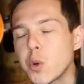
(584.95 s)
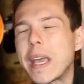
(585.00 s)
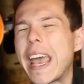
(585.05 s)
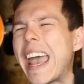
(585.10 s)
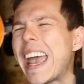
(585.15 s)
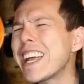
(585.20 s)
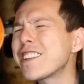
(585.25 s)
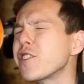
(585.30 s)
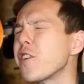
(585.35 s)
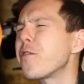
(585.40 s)
You
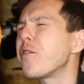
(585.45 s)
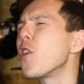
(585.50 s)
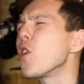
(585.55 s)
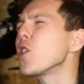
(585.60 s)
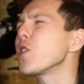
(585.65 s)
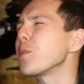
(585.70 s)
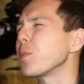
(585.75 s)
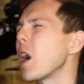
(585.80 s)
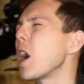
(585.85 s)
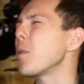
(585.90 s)
can't
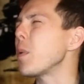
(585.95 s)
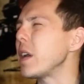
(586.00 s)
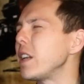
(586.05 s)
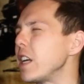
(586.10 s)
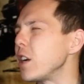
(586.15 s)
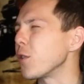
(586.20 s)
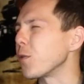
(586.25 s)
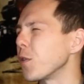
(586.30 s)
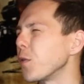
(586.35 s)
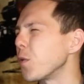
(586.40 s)
afford the Broadway
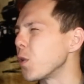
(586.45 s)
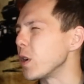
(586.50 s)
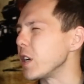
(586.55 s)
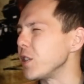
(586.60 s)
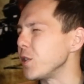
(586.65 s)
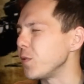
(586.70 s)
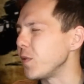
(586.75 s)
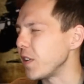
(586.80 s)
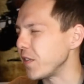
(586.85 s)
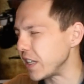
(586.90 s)
Diner for
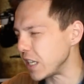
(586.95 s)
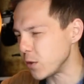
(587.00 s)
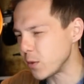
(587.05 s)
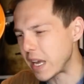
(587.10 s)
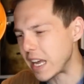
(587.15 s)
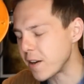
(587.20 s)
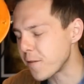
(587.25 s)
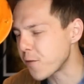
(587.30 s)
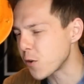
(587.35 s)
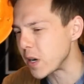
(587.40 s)
4250. You
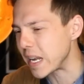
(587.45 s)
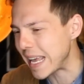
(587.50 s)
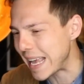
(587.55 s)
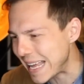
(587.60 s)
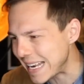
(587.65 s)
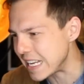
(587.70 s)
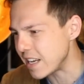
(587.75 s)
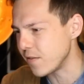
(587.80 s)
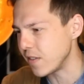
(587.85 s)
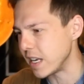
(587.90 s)
can't afford
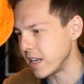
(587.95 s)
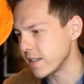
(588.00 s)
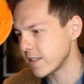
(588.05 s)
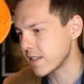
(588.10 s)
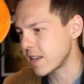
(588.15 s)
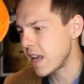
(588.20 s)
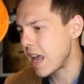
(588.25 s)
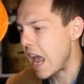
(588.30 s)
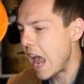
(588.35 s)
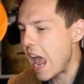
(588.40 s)
any of this.